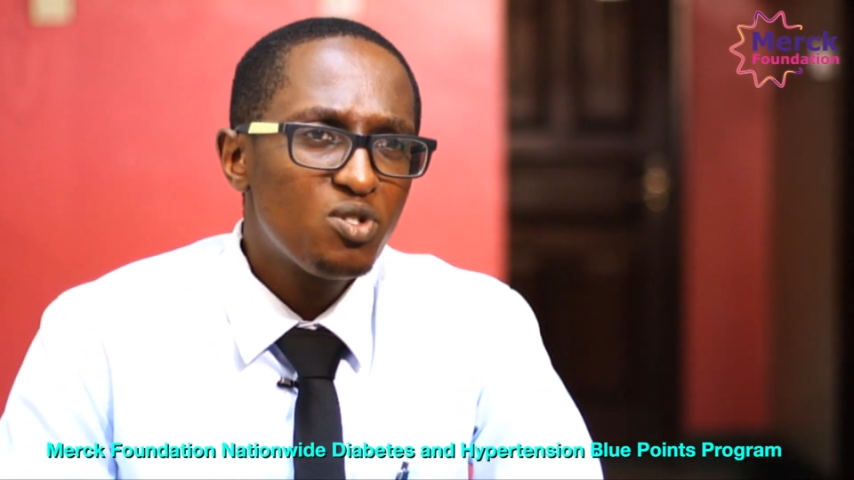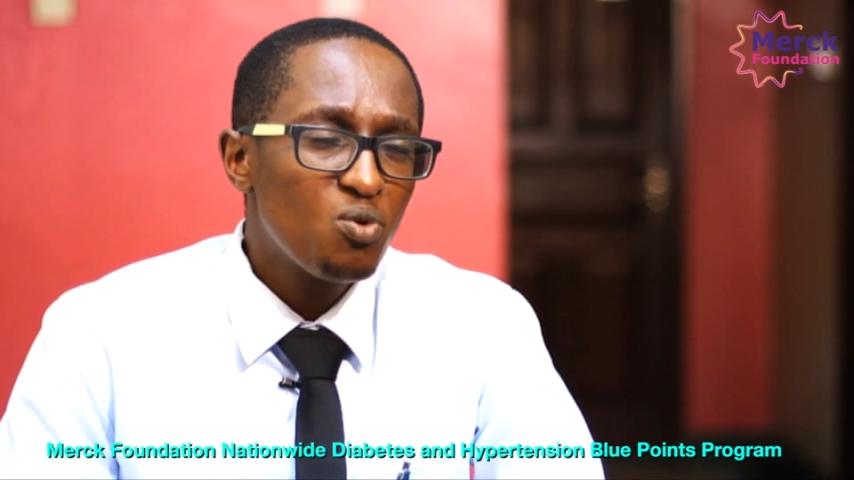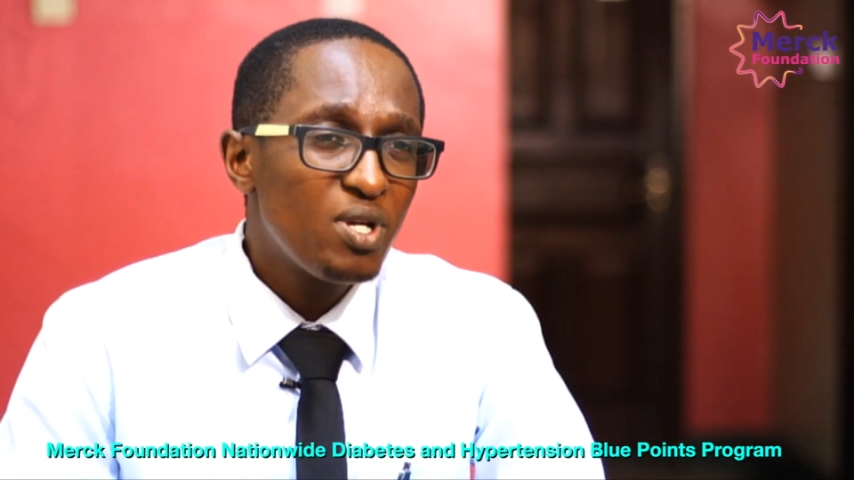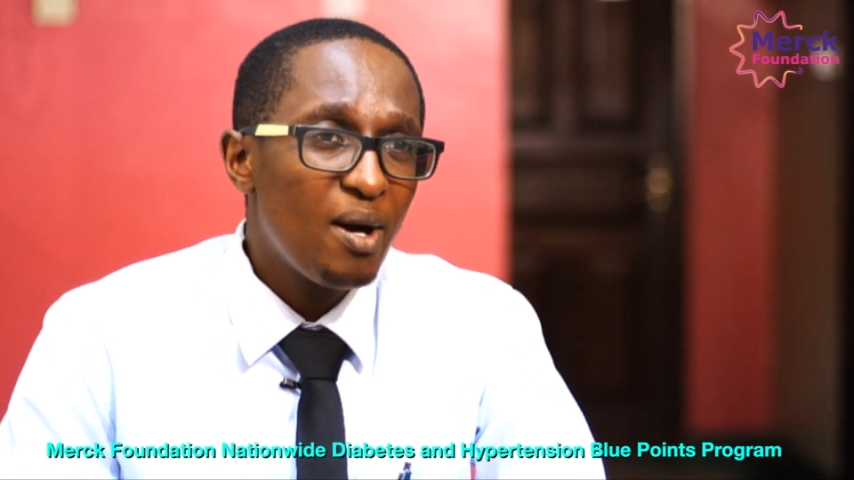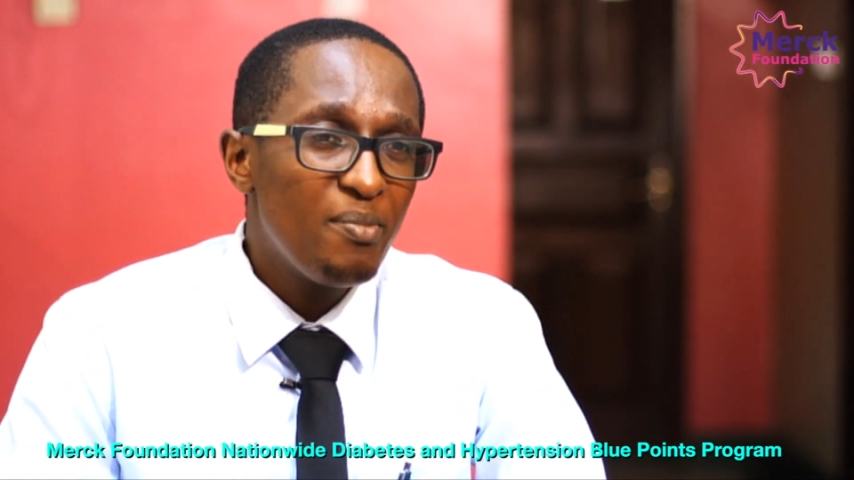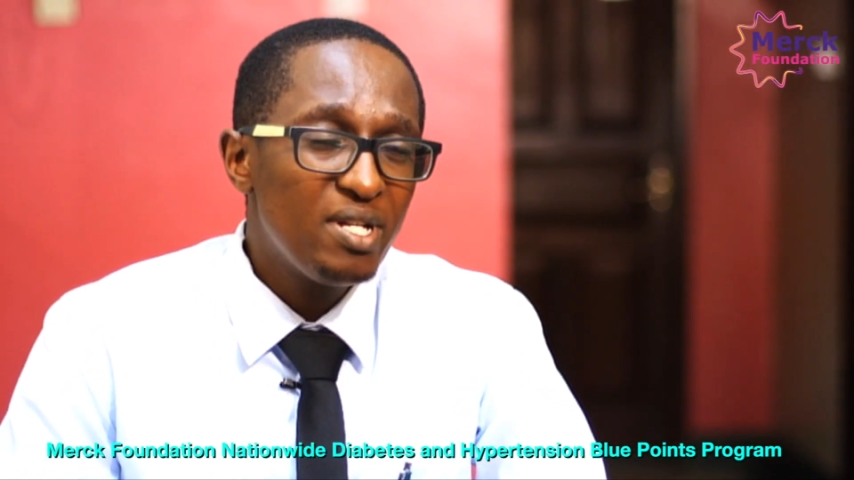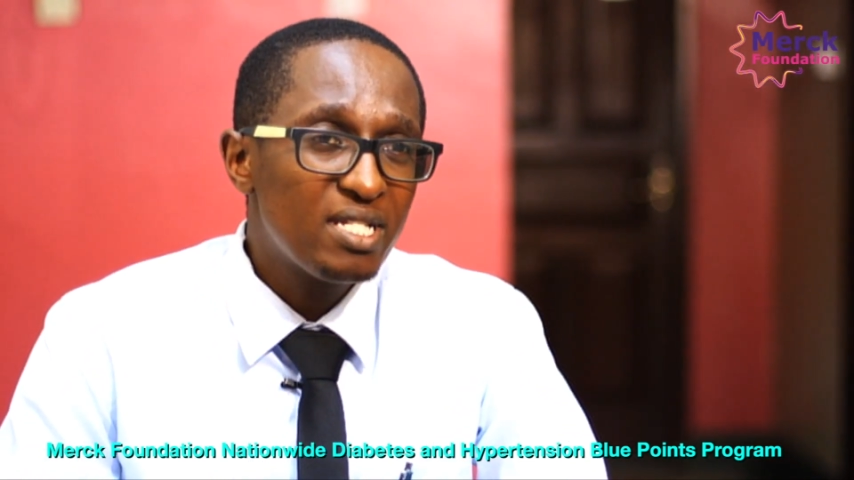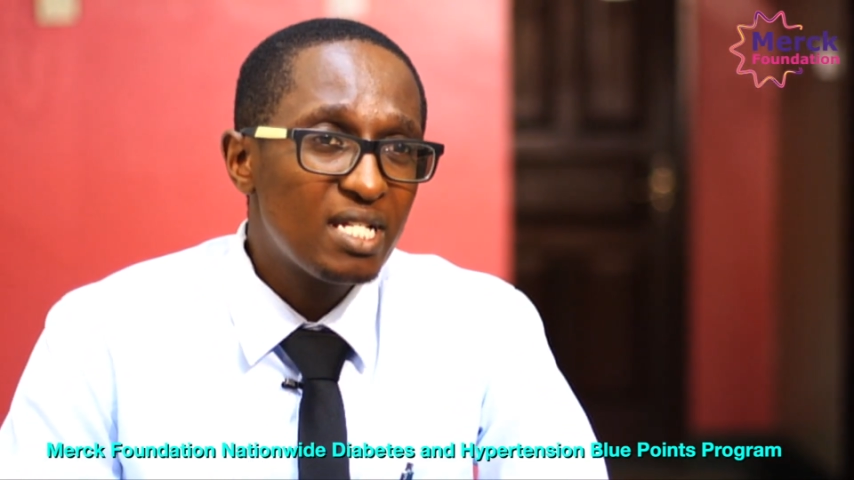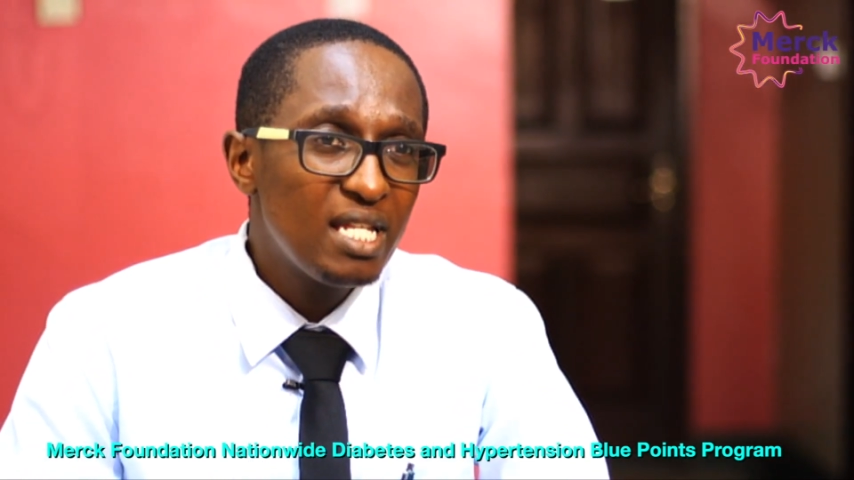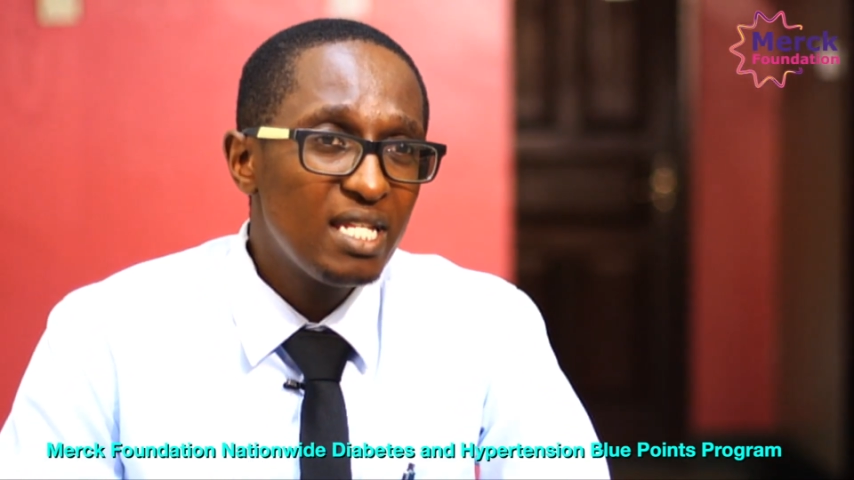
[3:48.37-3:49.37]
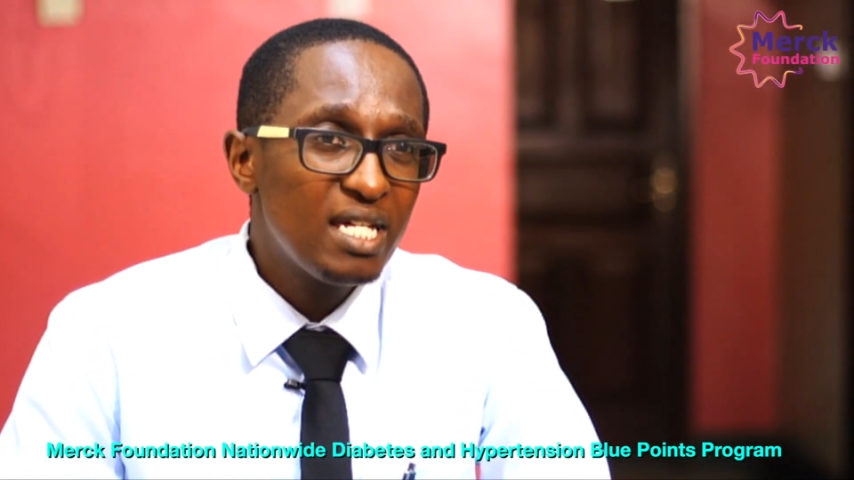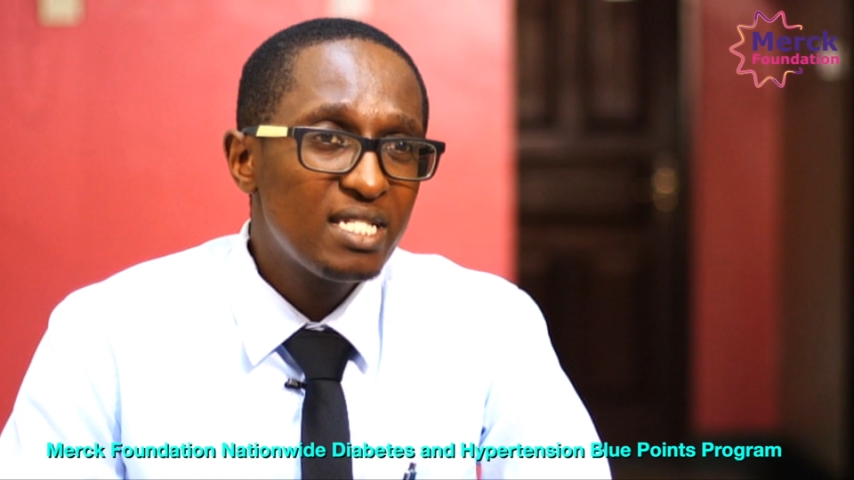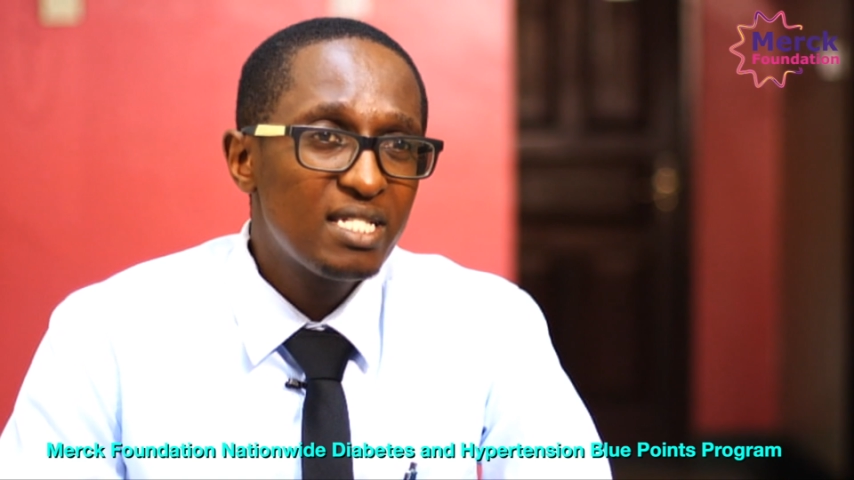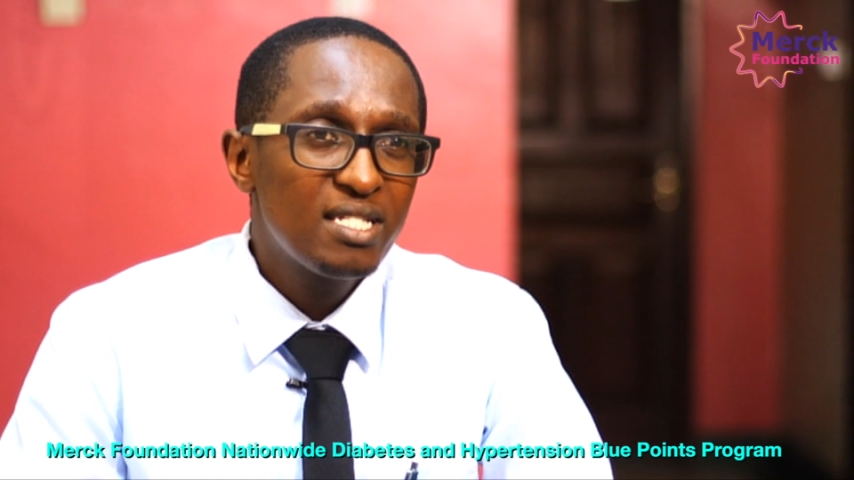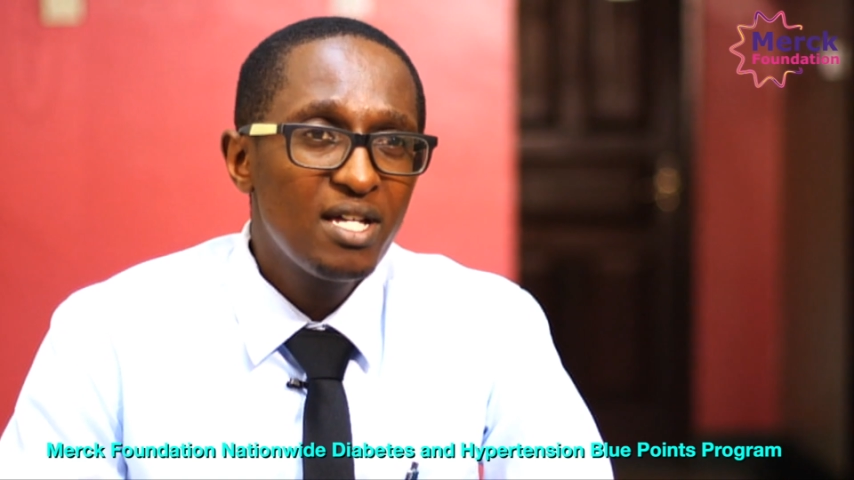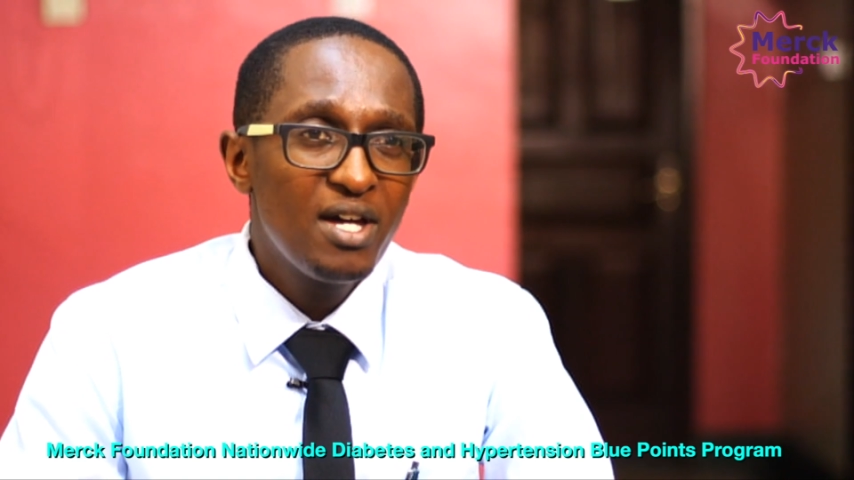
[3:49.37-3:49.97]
2 diabetes clinics